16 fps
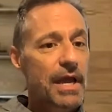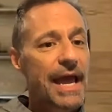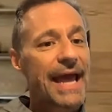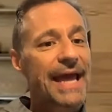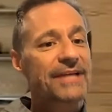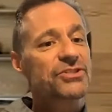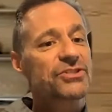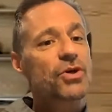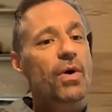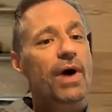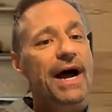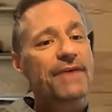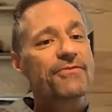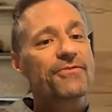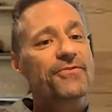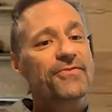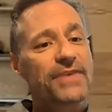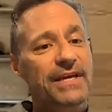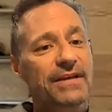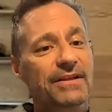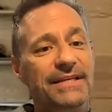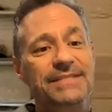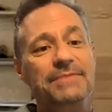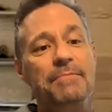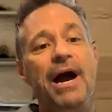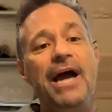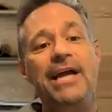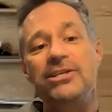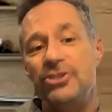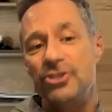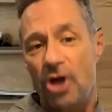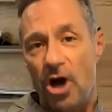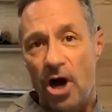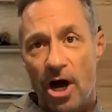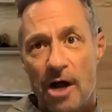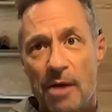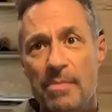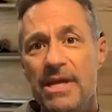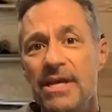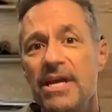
And so I feel it's my job